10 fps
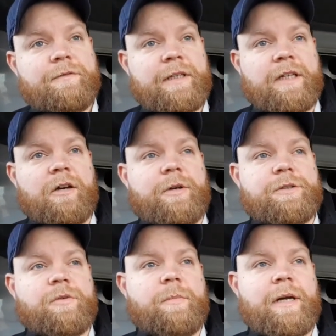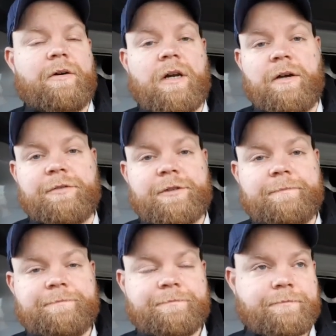video is all about gloves.
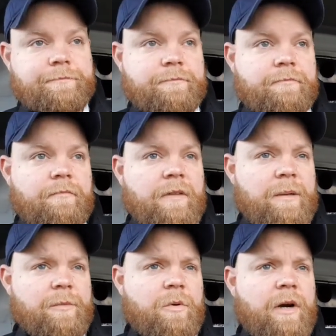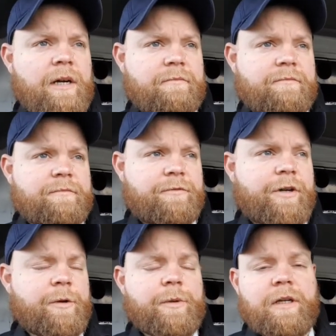I'm quite
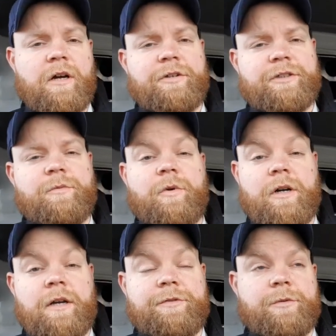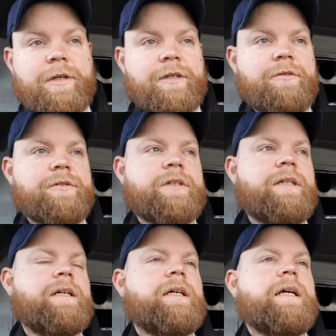frequently asked, what gloves do I use?
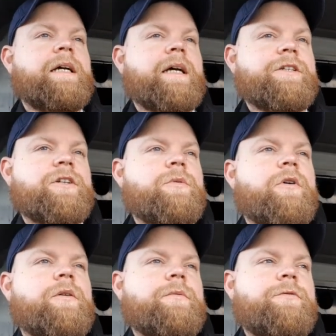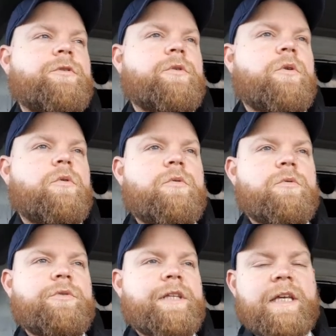And do you know what? Through
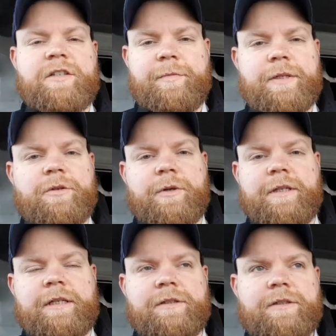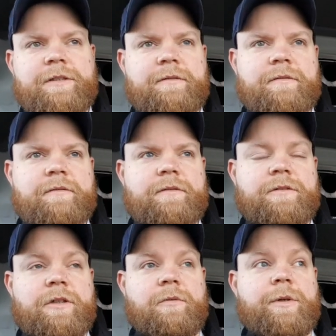all the years I've been doing this,
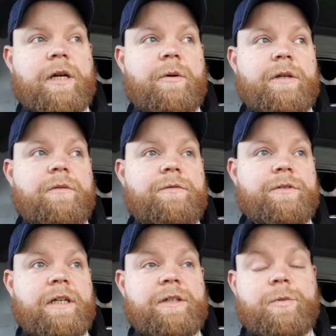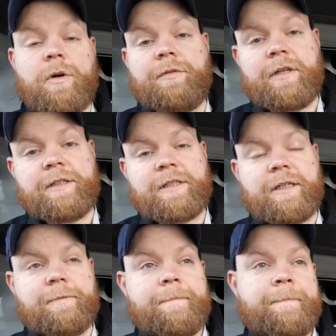so we're going on for nearly 12 years
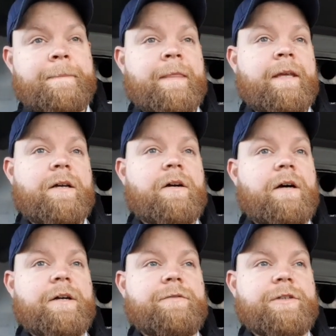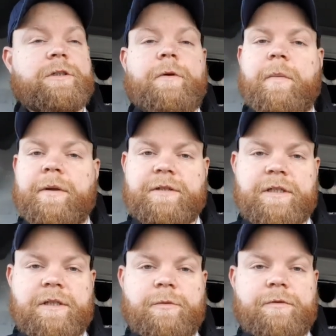now, I've
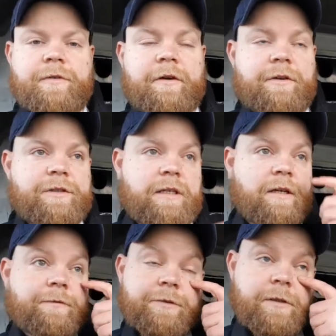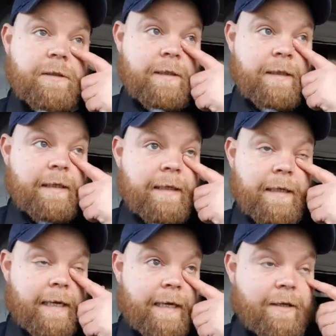experimented with various gloves,
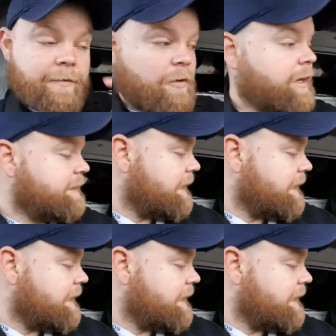and I've got